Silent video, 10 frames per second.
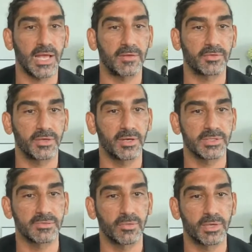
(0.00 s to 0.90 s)
After years
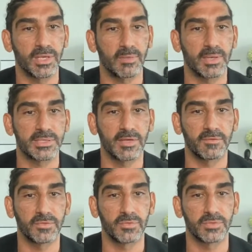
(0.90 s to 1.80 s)
of working on
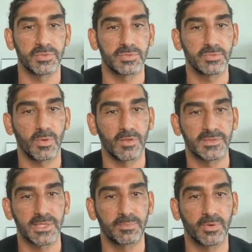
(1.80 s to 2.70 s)
myself through
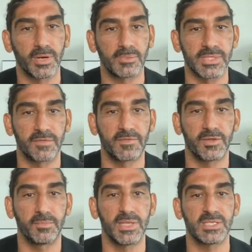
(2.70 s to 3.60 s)
12-step programs, I feel
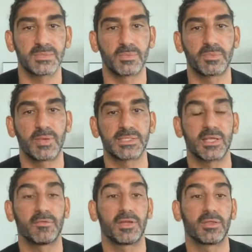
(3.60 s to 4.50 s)
at peace with
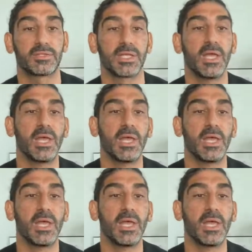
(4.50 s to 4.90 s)
myself and others.